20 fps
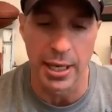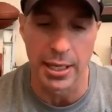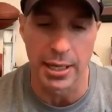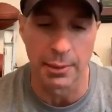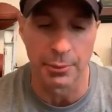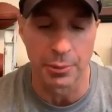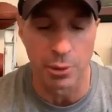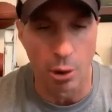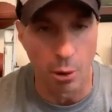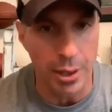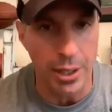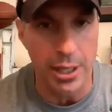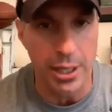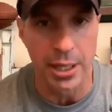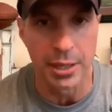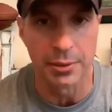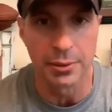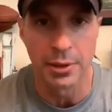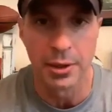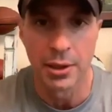And I'm going
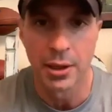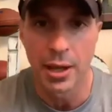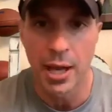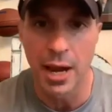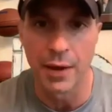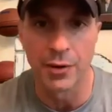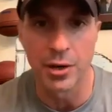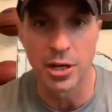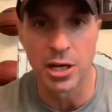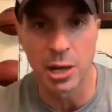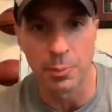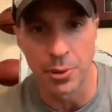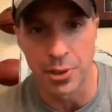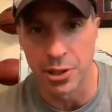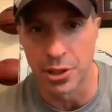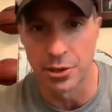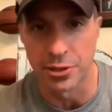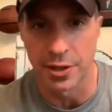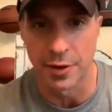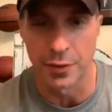in every couple
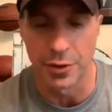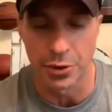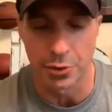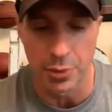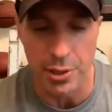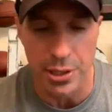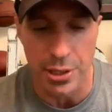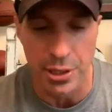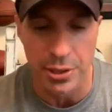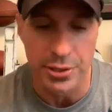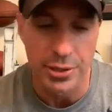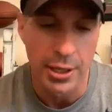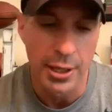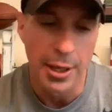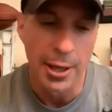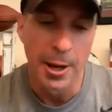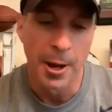of years, every three years.